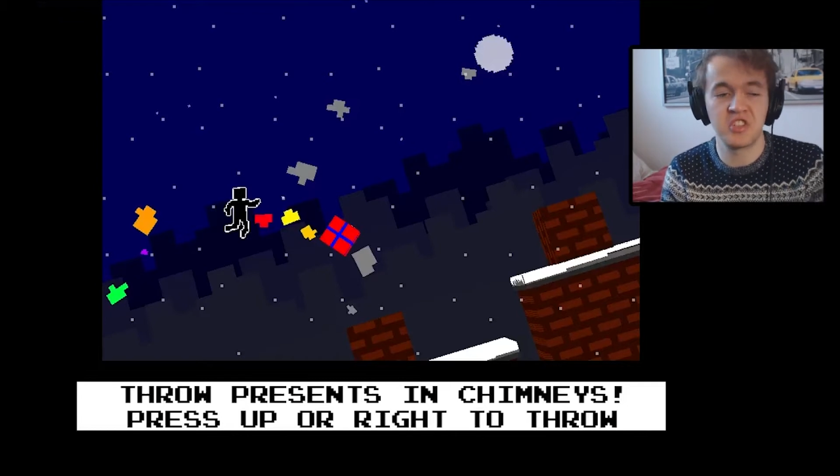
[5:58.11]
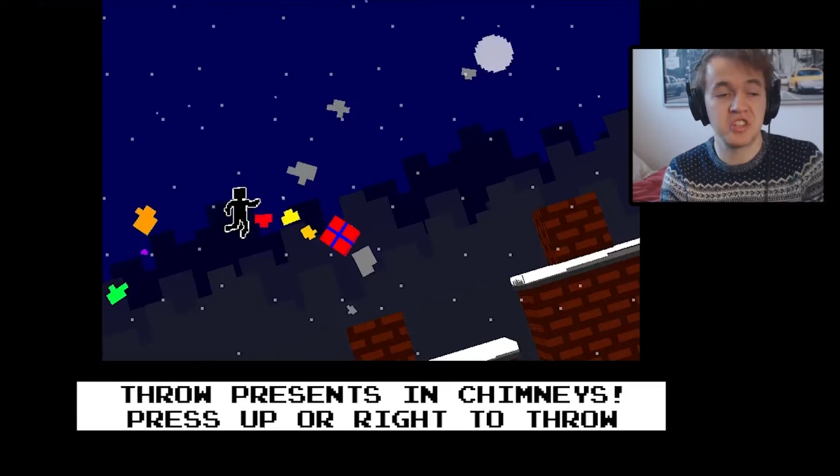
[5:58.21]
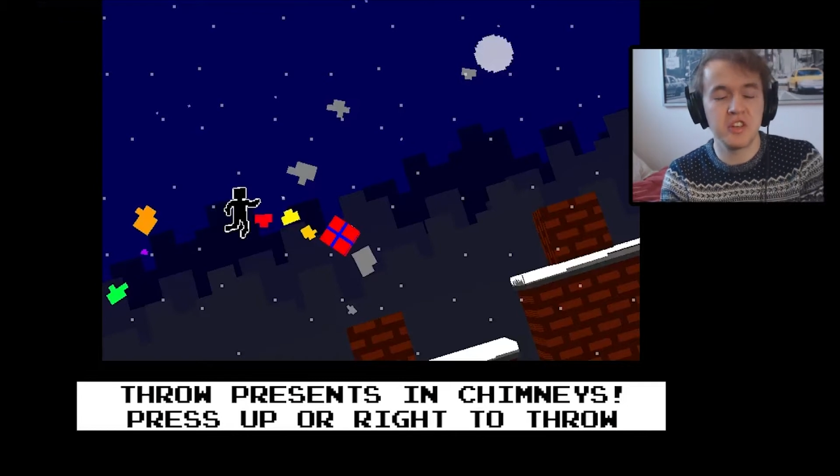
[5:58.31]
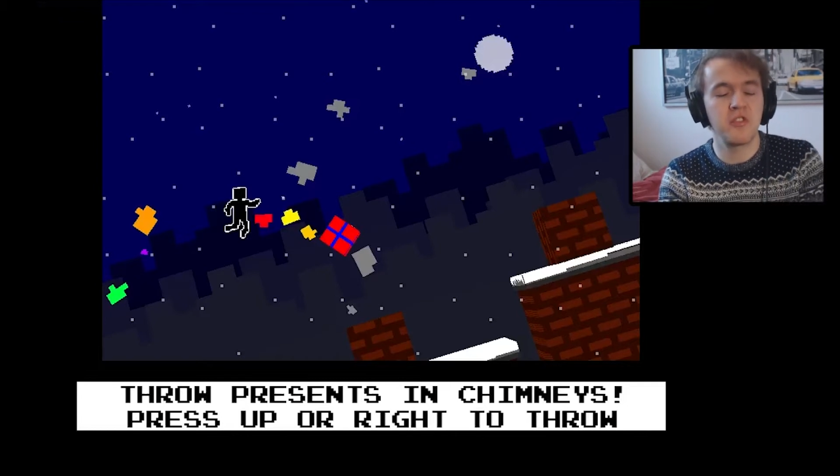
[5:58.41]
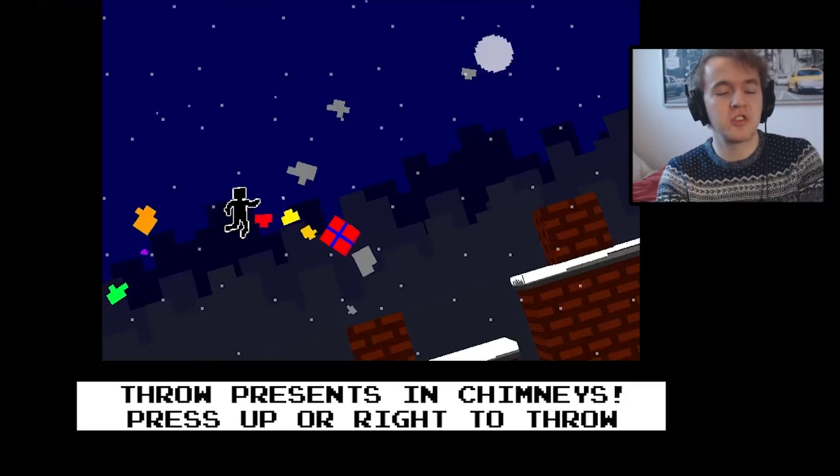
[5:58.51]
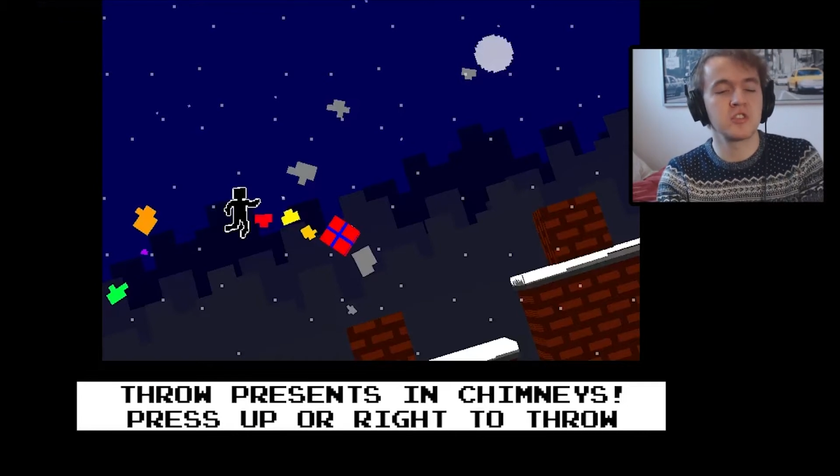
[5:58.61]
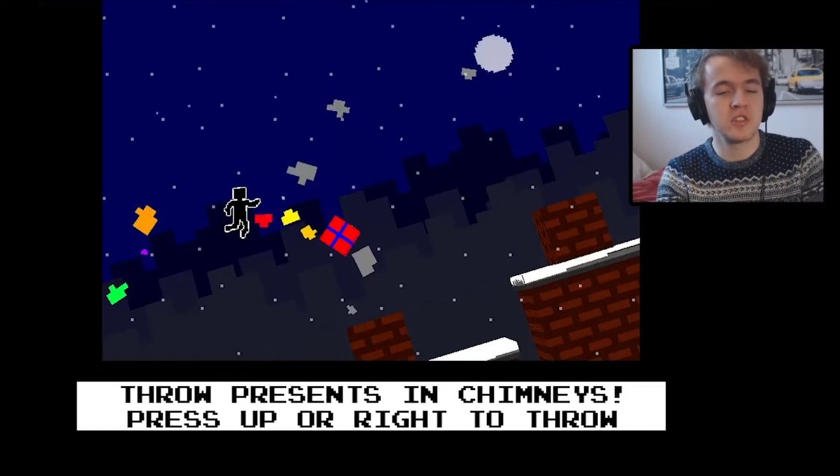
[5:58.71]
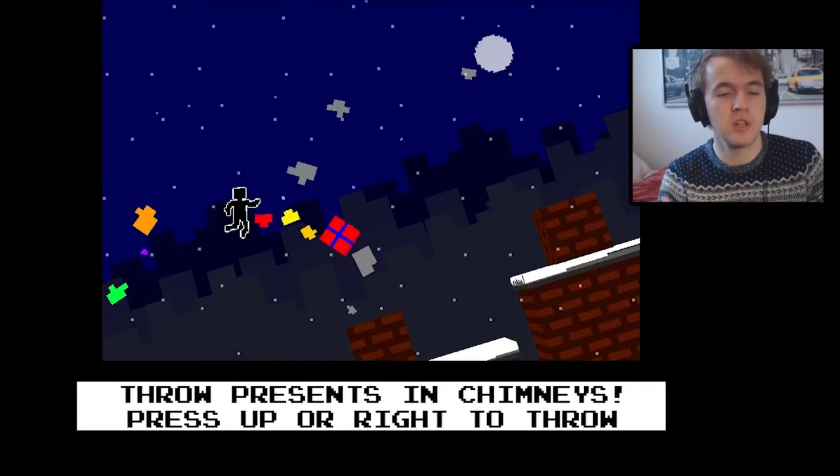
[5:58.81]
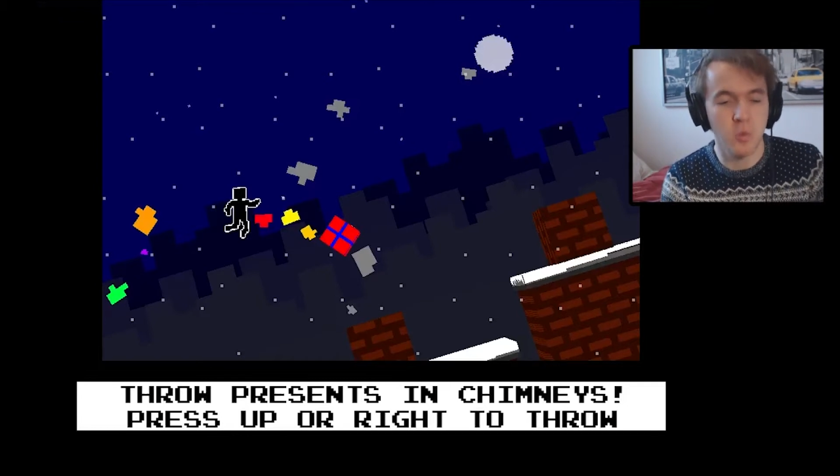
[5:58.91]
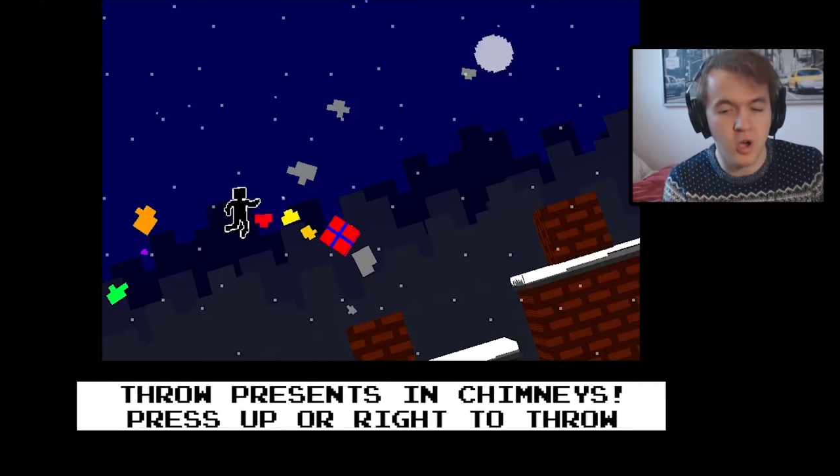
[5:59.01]

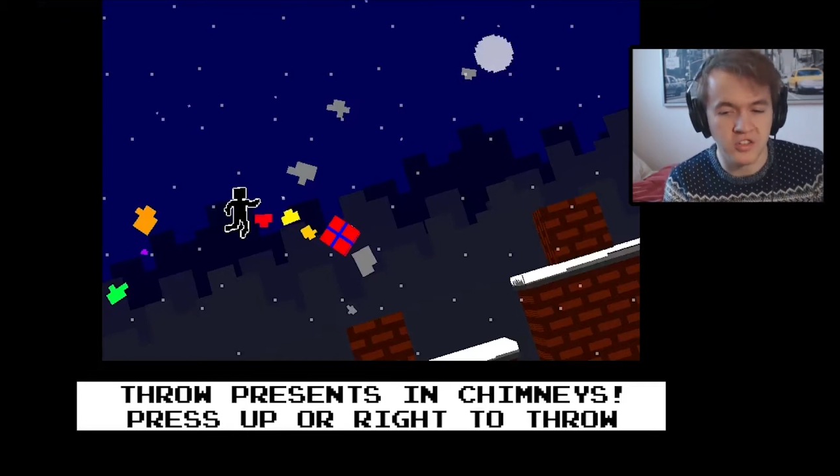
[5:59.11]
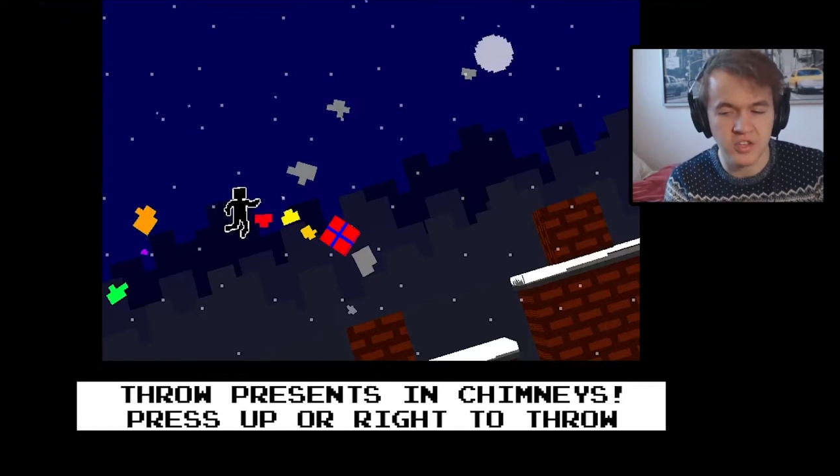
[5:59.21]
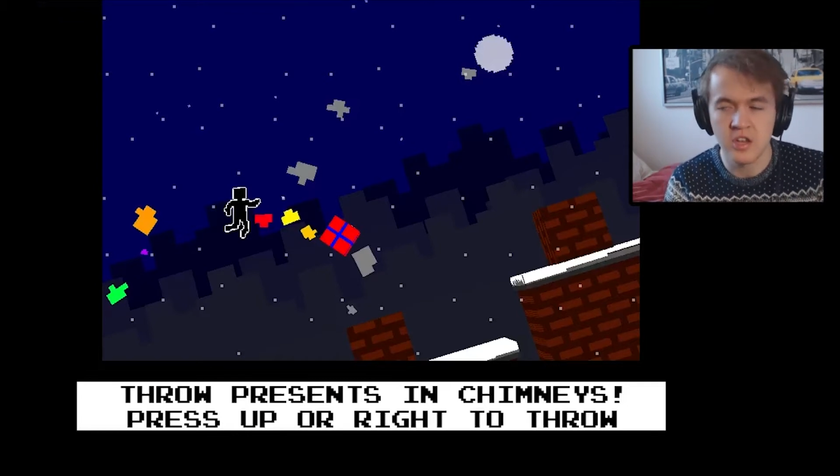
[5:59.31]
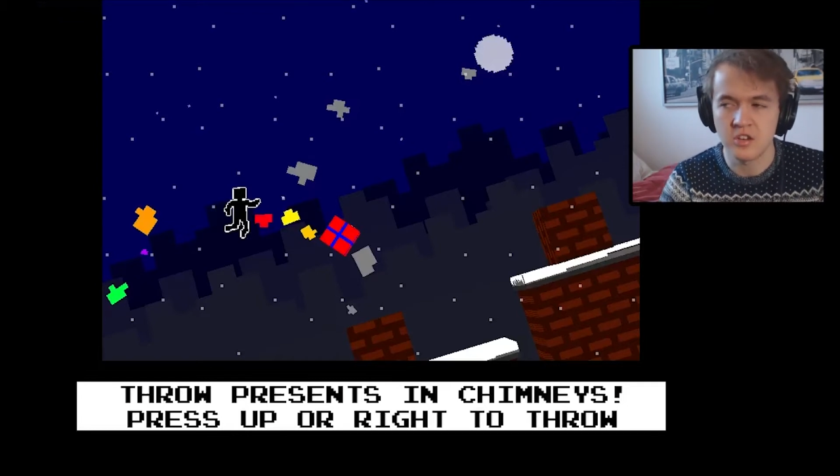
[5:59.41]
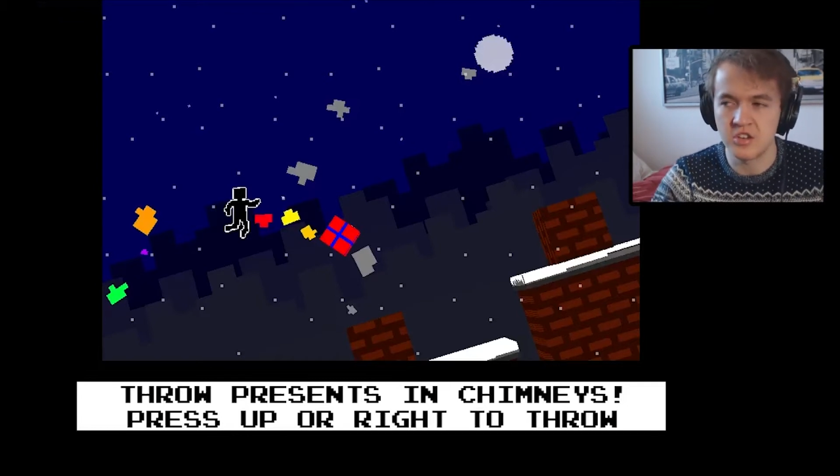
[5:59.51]
significantly worse,